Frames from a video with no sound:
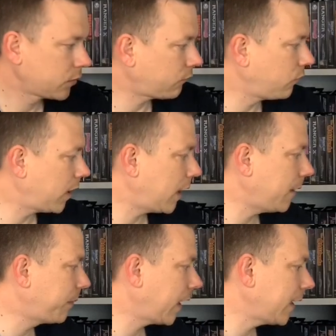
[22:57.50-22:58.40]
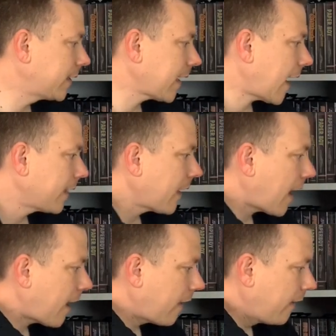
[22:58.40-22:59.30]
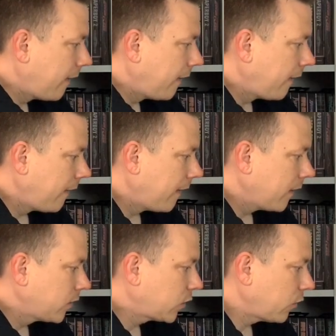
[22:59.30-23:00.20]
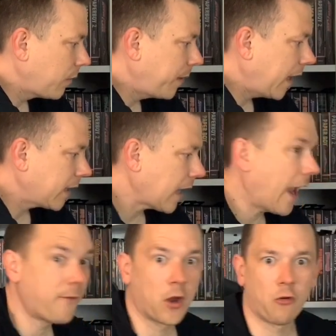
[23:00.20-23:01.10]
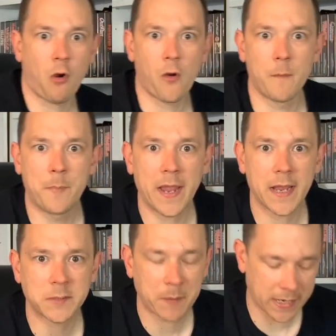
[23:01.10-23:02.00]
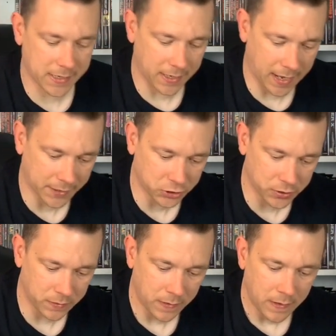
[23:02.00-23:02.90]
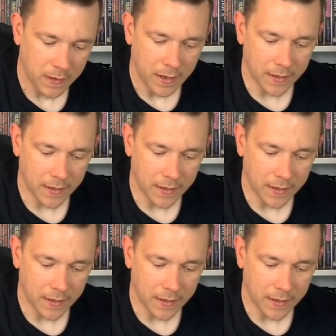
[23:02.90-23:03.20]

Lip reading: really pleased to add that to the ever-growing PSP collection. And